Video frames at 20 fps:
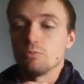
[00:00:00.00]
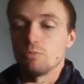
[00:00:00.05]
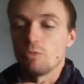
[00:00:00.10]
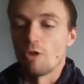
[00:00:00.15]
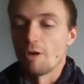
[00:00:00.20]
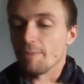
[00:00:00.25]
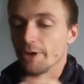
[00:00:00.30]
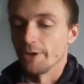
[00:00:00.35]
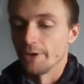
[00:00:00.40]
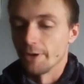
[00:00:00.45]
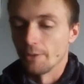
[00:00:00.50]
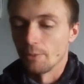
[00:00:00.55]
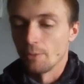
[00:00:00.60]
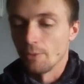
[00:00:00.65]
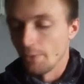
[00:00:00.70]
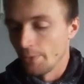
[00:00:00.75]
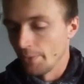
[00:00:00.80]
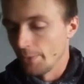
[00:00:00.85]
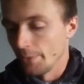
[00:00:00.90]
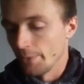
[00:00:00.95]
rambling now.
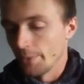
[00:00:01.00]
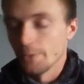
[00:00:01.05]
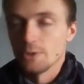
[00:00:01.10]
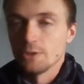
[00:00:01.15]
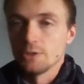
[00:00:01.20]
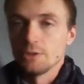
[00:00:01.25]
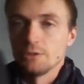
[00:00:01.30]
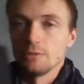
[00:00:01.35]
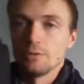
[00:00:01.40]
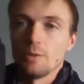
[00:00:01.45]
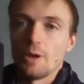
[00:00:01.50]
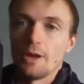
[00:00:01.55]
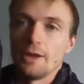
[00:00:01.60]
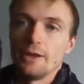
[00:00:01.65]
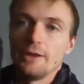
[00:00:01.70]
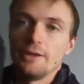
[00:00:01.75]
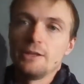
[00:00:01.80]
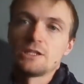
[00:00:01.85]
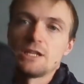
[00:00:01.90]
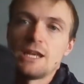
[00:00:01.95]
Right,
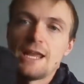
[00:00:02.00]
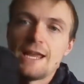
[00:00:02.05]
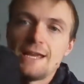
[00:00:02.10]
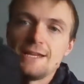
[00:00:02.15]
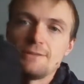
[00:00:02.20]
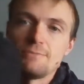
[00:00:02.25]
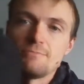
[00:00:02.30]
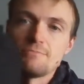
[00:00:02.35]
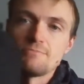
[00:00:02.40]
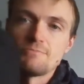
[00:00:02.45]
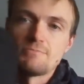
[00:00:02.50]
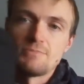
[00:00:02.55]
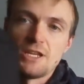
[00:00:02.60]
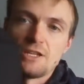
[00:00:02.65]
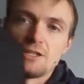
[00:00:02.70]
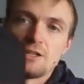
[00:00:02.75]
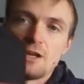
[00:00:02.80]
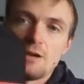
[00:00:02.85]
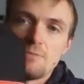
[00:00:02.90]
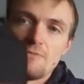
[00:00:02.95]
and this lid,
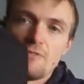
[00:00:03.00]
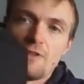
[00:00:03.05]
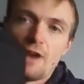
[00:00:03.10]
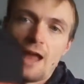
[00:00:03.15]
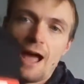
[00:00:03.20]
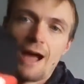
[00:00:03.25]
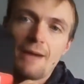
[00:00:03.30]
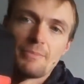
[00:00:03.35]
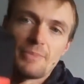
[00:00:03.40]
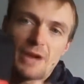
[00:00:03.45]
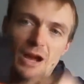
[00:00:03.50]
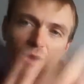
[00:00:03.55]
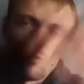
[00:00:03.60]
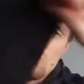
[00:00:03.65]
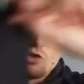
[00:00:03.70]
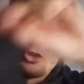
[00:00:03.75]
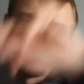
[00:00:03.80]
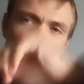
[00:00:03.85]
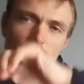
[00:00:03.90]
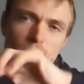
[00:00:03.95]
this flat
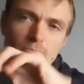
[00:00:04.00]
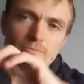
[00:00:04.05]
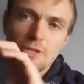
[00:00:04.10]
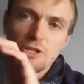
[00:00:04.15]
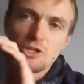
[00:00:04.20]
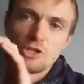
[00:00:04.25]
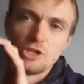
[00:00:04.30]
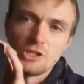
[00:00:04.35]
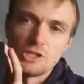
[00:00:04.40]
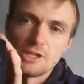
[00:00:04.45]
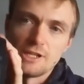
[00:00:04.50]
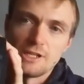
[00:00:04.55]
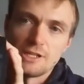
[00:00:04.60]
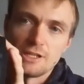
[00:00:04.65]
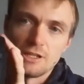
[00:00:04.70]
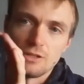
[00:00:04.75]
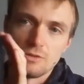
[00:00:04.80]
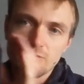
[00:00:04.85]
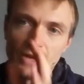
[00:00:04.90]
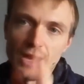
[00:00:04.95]
pouch, as you can see, it's a
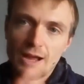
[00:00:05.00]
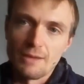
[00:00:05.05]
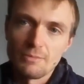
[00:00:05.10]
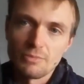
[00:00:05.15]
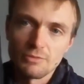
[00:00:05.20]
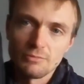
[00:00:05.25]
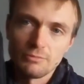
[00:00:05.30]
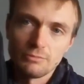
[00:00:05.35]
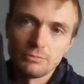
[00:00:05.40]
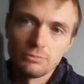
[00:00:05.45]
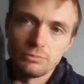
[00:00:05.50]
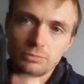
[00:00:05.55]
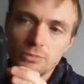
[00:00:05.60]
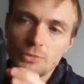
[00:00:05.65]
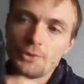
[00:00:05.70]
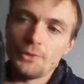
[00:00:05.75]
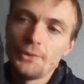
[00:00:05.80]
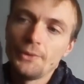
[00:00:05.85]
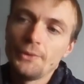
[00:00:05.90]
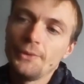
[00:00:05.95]
little flat.
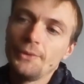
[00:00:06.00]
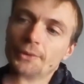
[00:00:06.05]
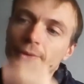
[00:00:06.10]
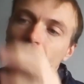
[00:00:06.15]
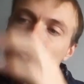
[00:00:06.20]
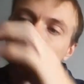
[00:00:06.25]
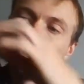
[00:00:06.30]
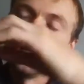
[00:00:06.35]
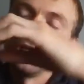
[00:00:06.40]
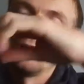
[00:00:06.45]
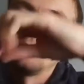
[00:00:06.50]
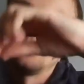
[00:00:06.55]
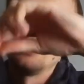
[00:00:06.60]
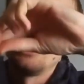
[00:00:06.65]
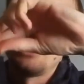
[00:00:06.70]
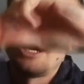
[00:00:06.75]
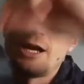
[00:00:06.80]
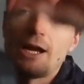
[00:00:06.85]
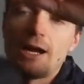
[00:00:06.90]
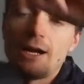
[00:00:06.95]
Yeah,
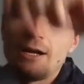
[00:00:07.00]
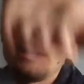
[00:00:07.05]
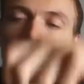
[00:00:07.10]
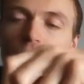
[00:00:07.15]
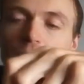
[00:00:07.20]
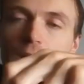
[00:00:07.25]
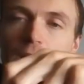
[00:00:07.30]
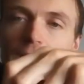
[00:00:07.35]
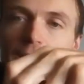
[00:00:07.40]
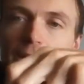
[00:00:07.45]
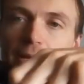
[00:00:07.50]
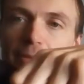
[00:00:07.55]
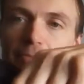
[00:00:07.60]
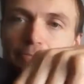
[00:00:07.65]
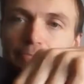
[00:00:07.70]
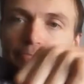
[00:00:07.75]
I have a